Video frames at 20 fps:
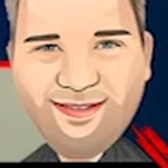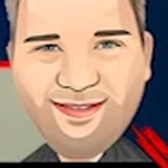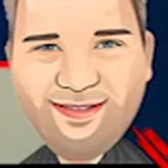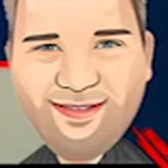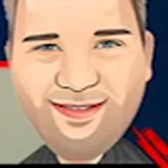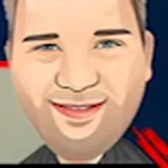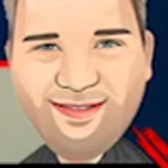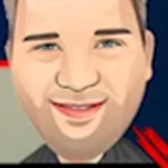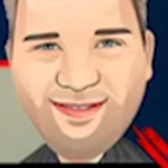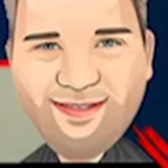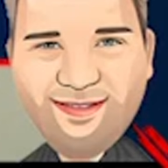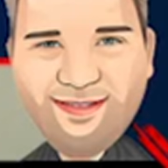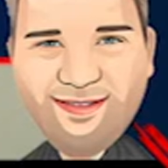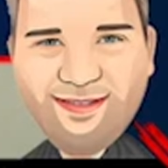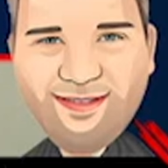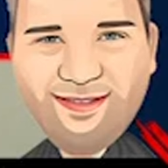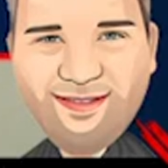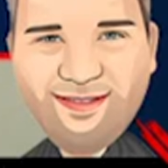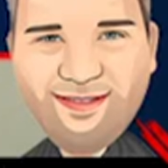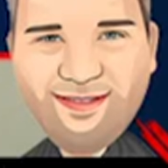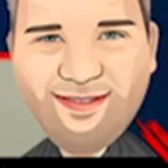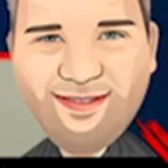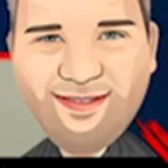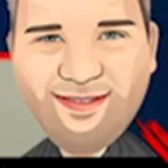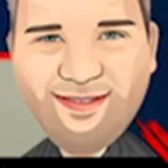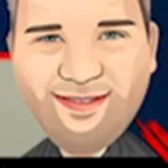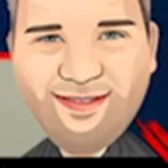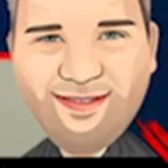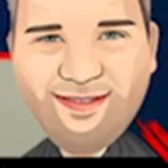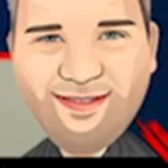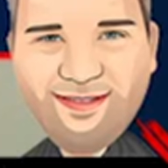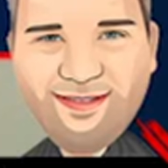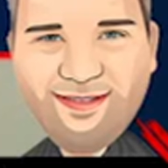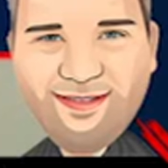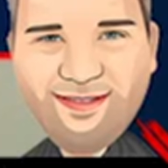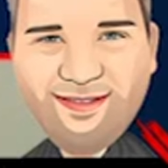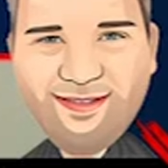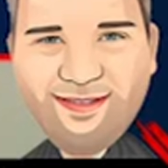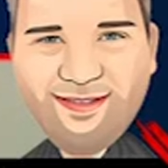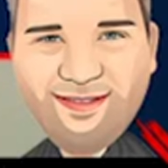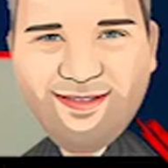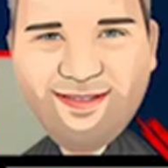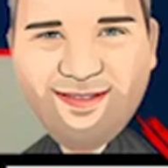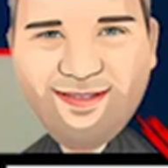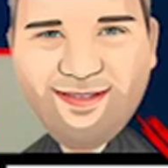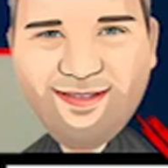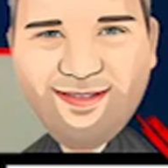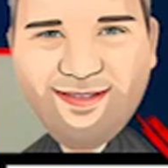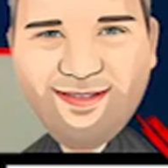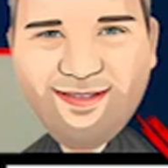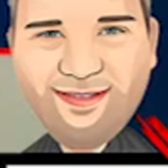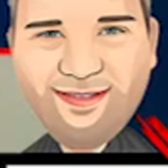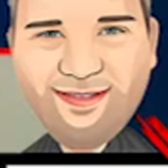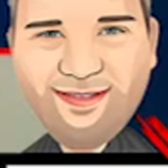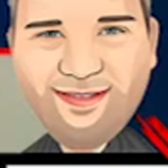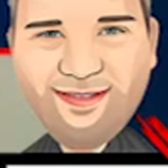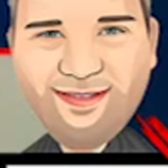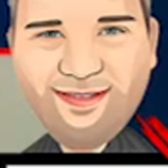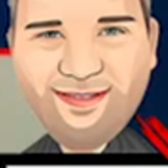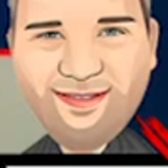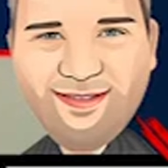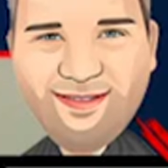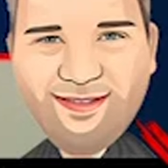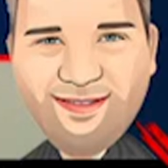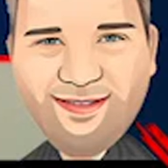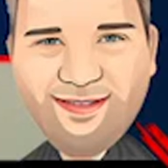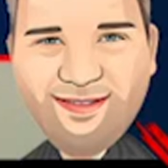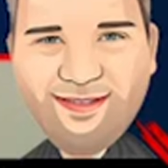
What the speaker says: [no speech]